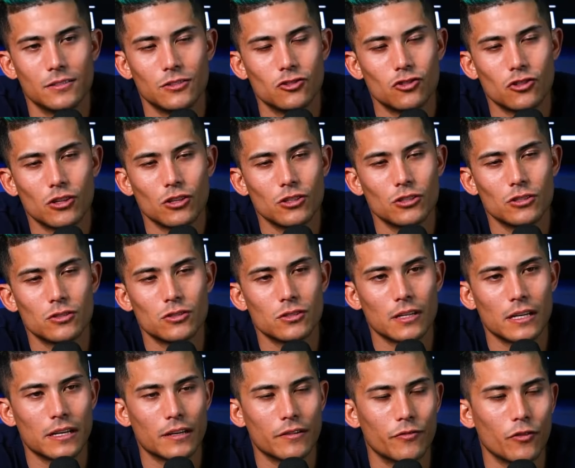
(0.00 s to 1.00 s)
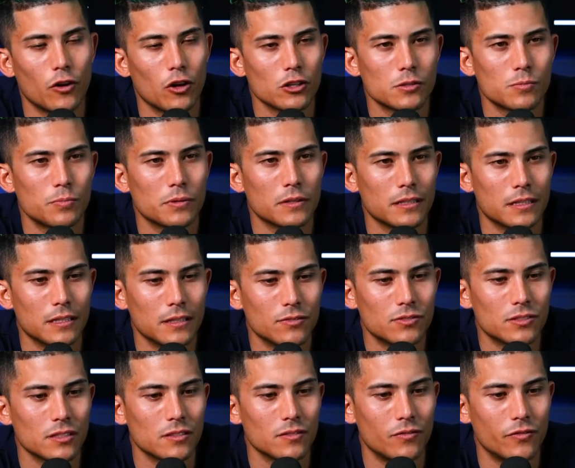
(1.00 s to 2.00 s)
these are all just like false
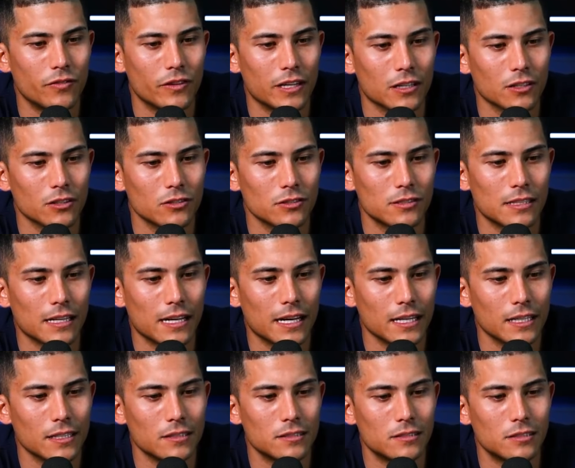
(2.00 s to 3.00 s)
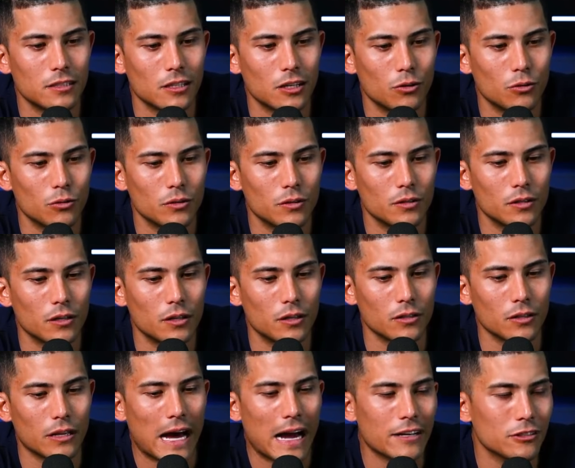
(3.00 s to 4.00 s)
beliefs and fears that don't
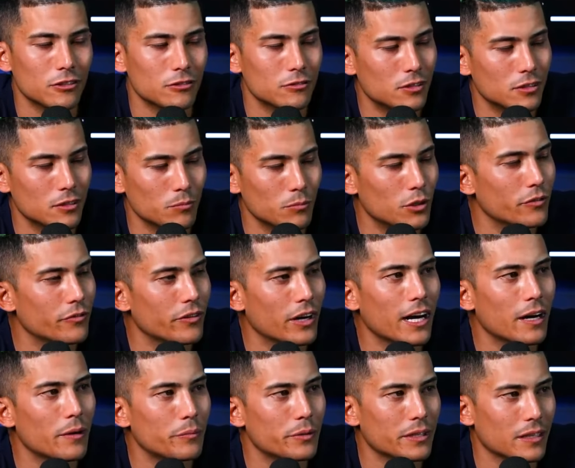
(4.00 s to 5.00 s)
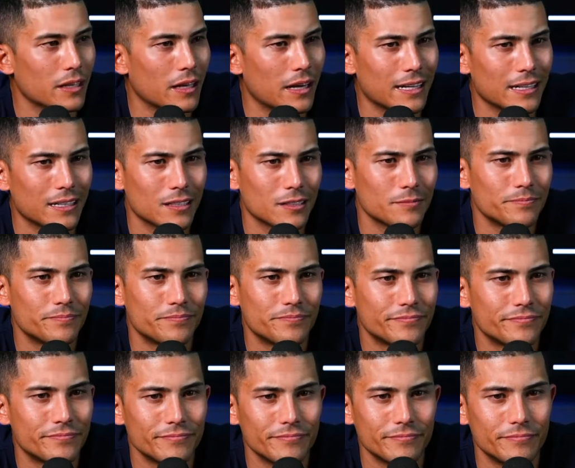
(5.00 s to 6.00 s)
allow you to move up and like
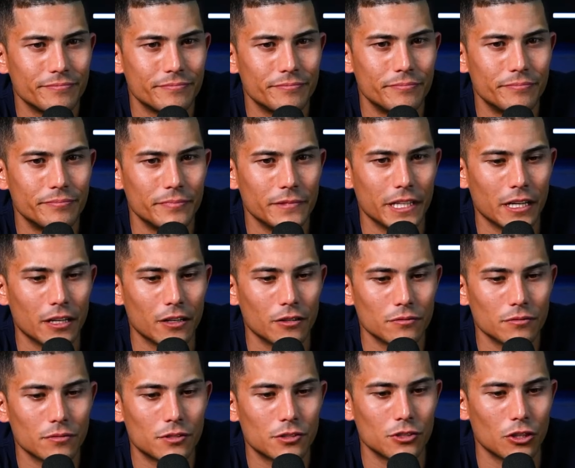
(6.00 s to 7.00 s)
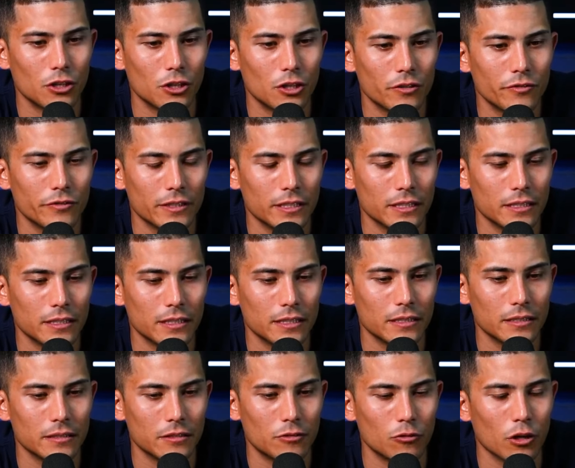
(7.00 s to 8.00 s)
you know serve and
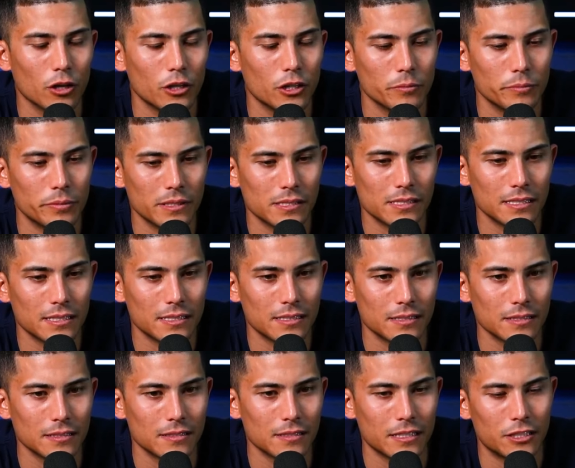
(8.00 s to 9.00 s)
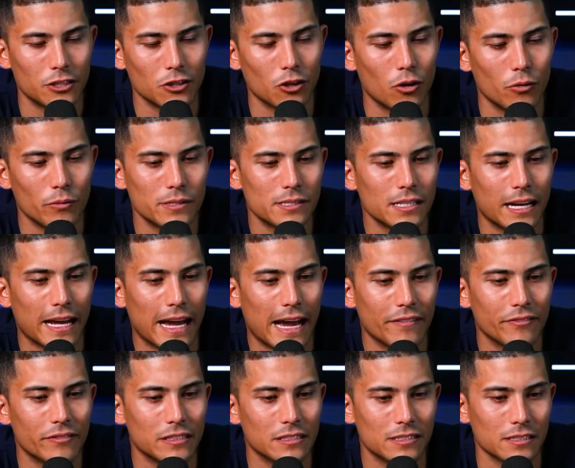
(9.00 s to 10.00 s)
and grow your business and it's like you're always going to
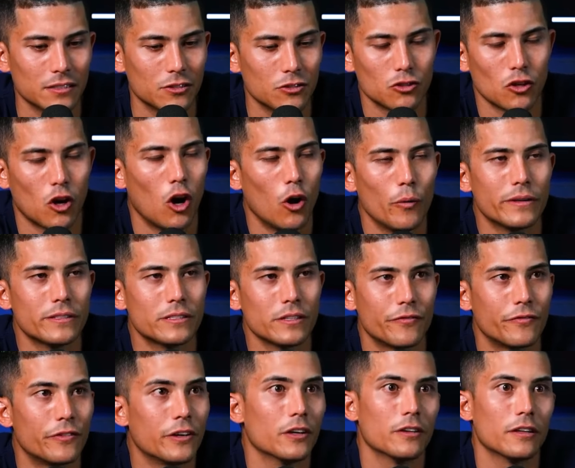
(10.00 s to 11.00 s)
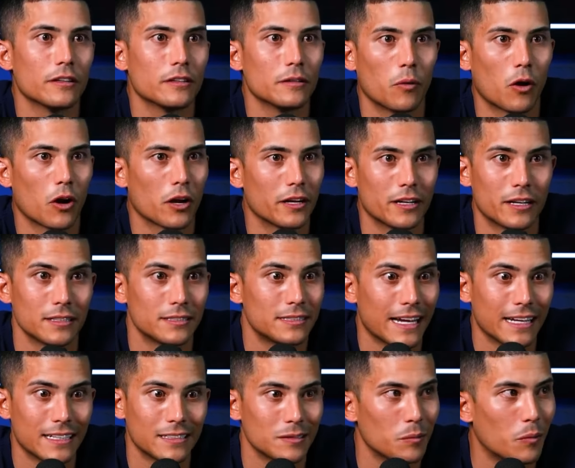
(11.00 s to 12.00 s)
have these there's always a fear that the market could
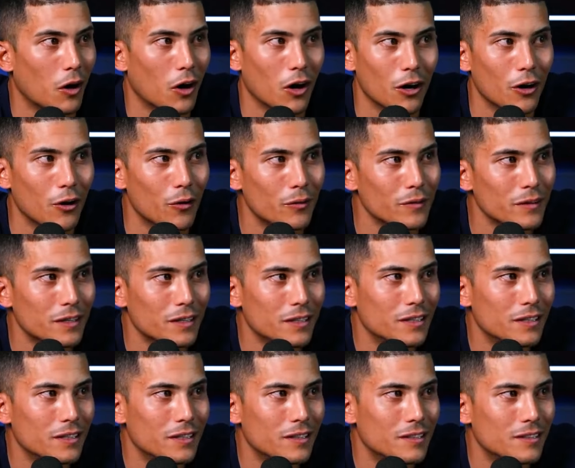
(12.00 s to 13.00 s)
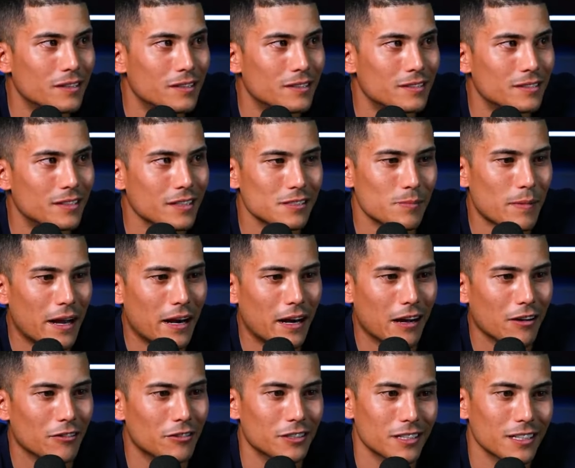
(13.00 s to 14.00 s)
tank tomorrow mm-hmm. doesn't matter
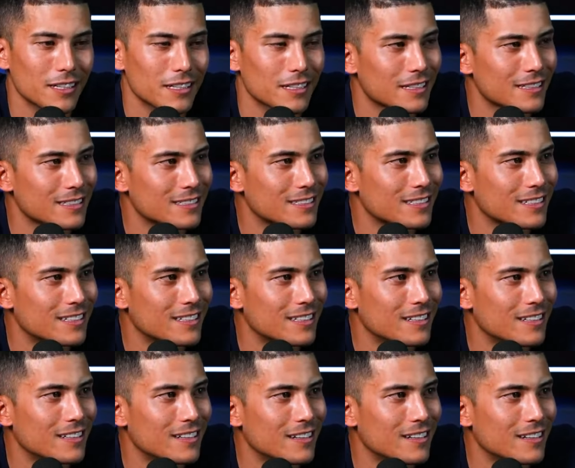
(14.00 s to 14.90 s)
how good it is yeah